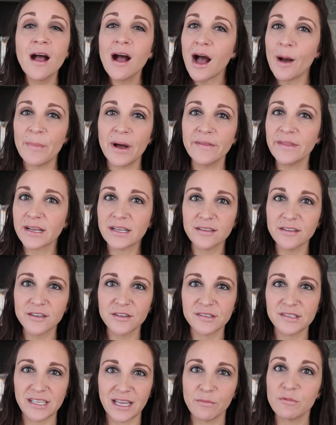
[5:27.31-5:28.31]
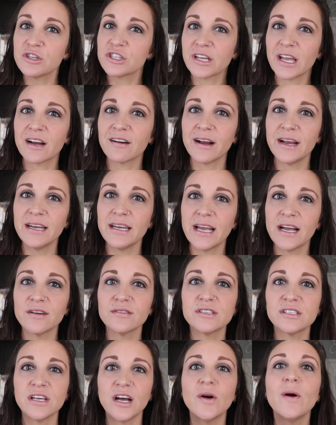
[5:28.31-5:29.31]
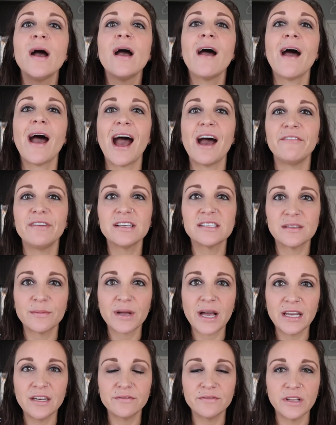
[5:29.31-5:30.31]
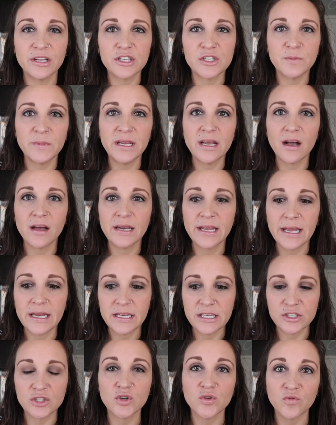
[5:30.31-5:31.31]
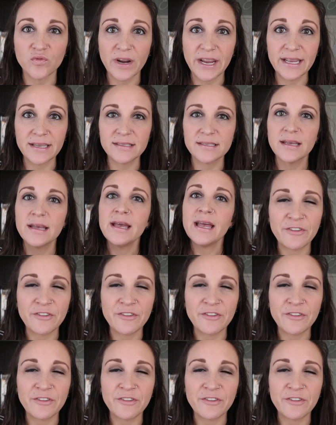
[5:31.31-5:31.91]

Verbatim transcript: I'm on like a little sandwich kick right now. So having some kind of lunch meat on hand is great.